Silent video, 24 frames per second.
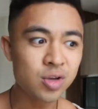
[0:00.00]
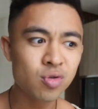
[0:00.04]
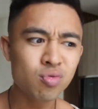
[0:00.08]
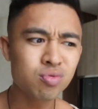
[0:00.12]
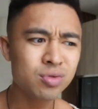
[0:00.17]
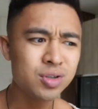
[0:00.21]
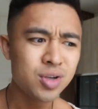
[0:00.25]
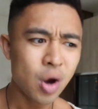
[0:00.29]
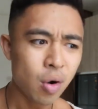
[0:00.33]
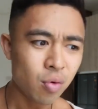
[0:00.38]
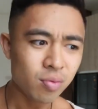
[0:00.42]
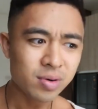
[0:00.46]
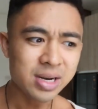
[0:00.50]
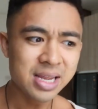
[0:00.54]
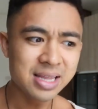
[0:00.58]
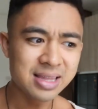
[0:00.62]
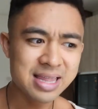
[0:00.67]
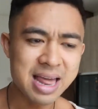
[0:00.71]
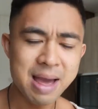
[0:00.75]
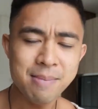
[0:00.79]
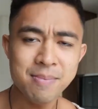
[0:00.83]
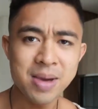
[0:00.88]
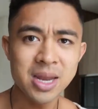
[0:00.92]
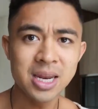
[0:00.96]
You don't
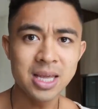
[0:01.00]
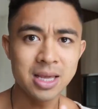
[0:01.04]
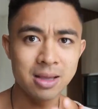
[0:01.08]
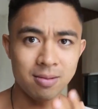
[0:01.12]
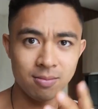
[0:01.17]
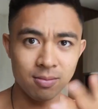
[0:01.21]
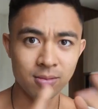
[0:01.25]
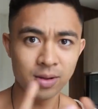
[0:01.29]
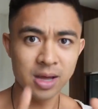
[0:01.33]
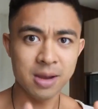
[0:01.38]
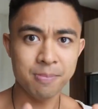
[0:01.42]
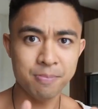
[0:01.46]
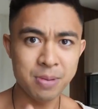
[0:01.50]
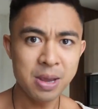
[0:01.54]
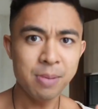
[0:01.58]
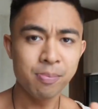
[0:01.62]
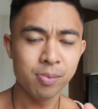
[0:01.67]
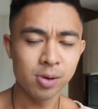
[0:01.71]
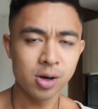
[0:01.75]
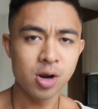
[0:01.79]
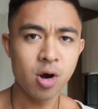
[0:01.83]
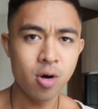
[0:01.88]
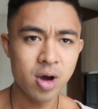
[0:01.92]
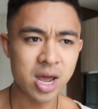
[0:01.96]
need that many like
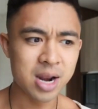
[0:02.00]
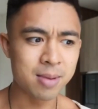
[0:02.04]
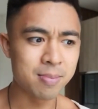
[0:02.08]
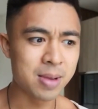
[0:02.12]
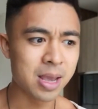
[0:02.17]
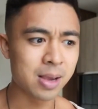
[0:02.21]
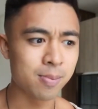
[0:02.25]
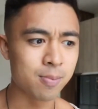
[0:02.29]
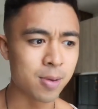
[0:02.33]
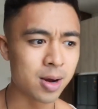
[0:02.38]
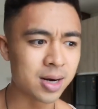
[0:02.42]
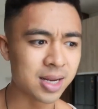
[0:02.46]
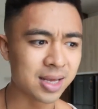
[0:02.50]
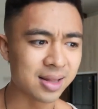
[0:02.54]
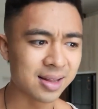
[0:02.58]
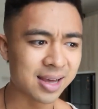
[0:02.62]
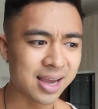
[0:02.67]
people to go ahead and make money.